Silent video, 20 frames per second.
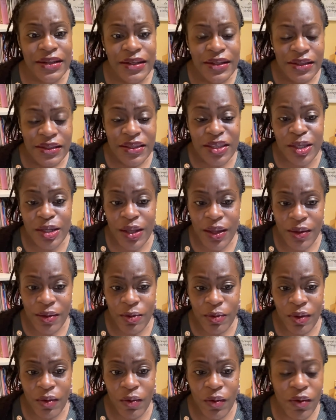
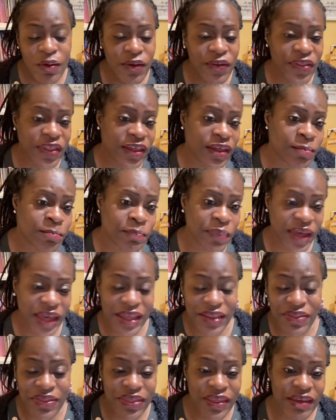all the
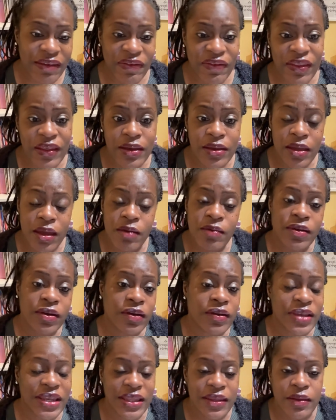bad things that are going
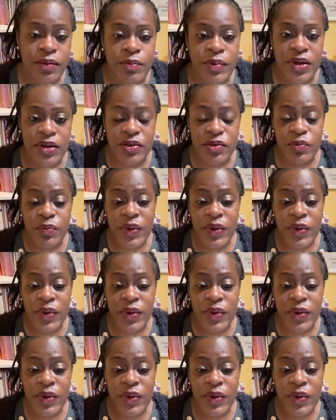on in the world?